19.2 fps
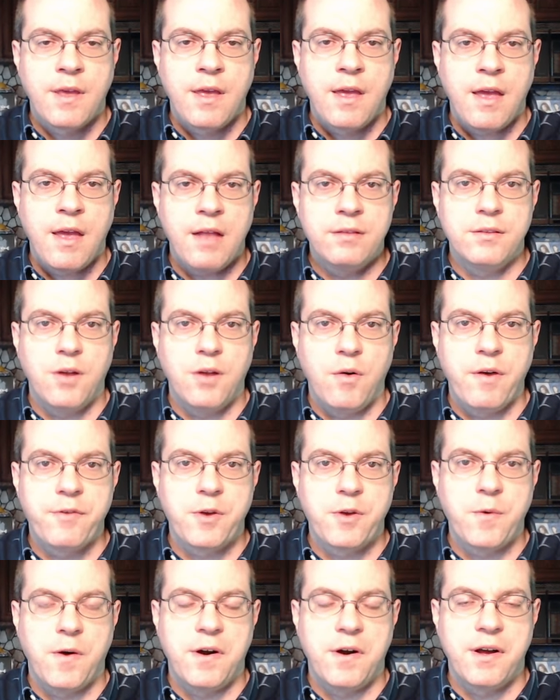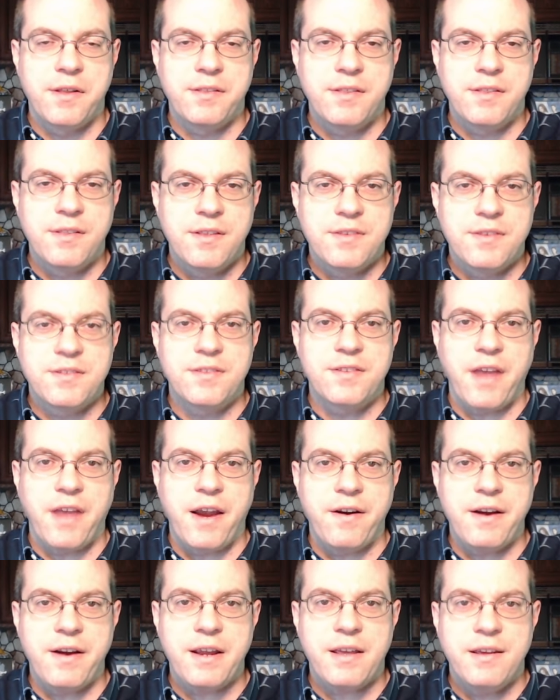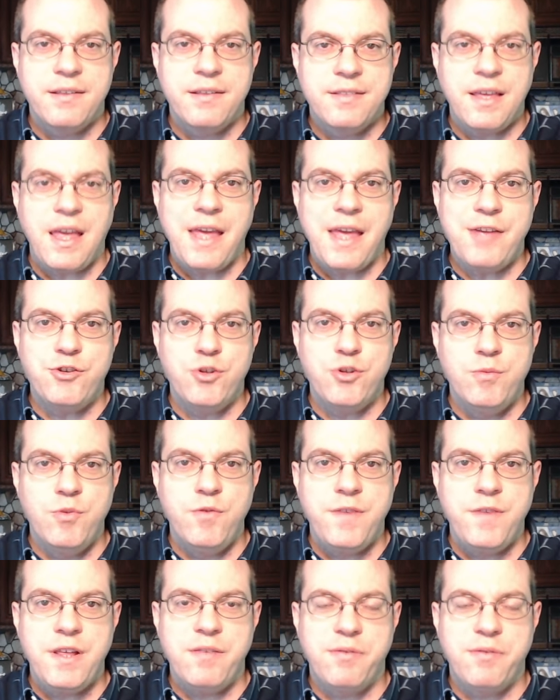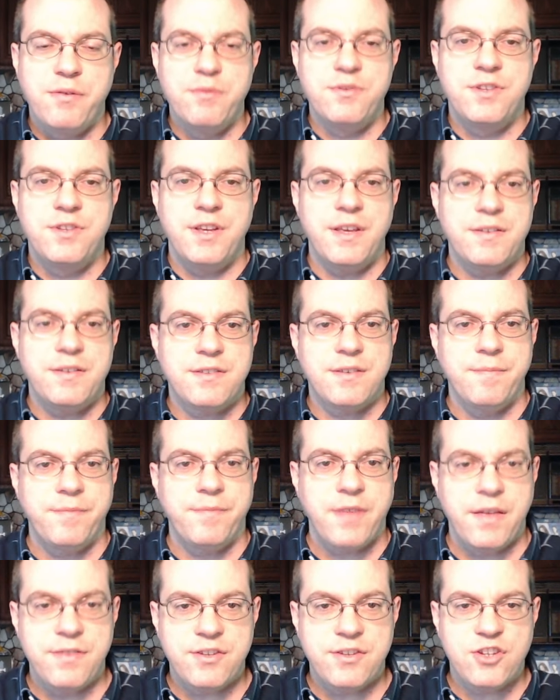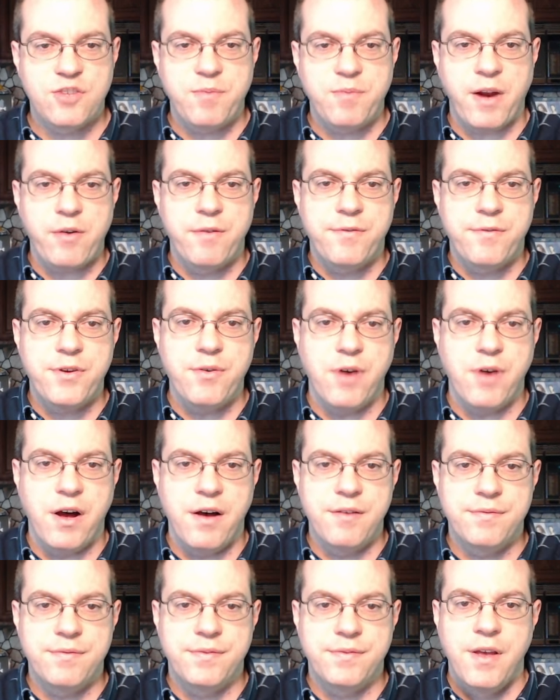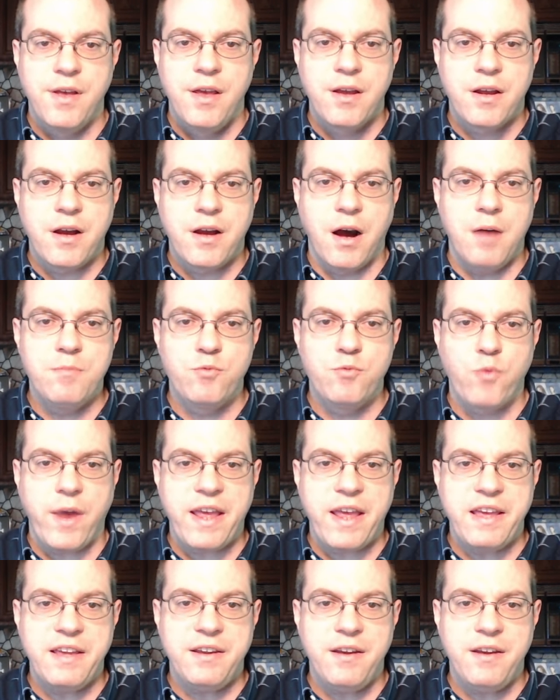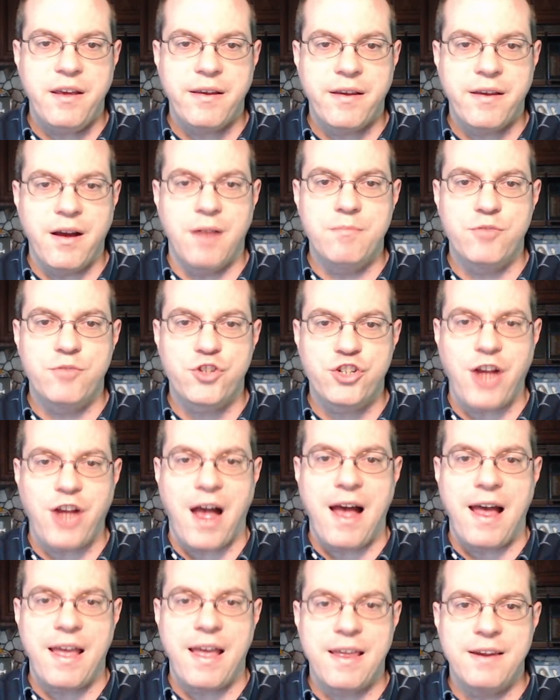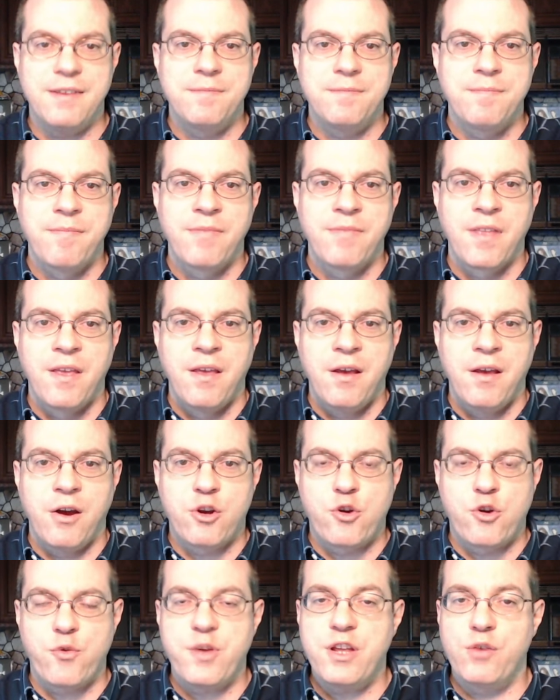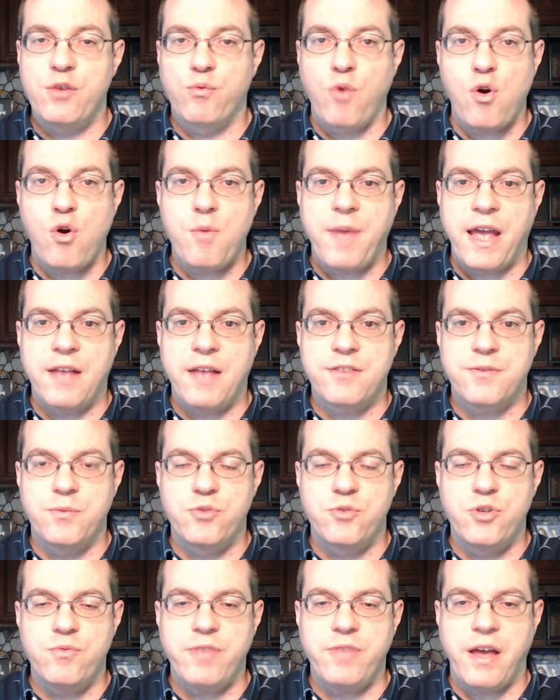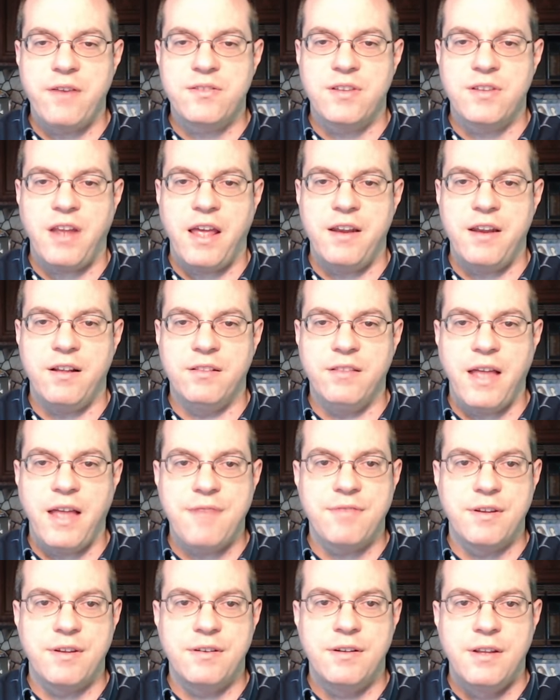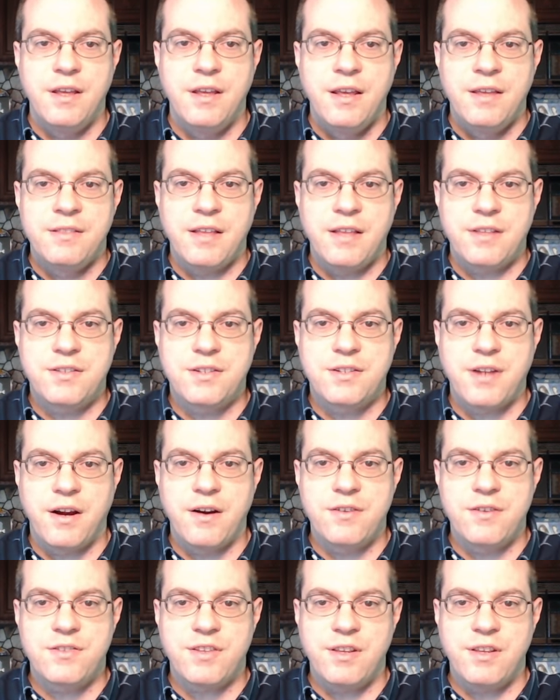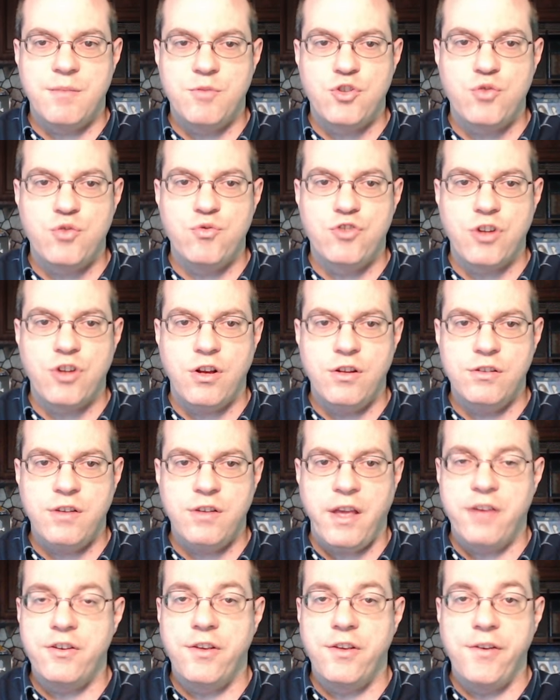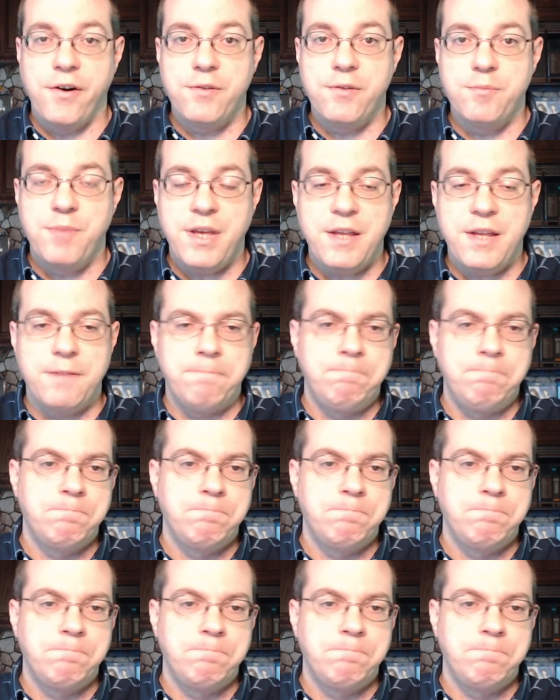Hello everyone, this is Erik, the Asian movie enthusiast, and this is my review of Come Rain, Come Shine, a Korean romance from 2011 that stars Im Soo-jung and Hyun Bin.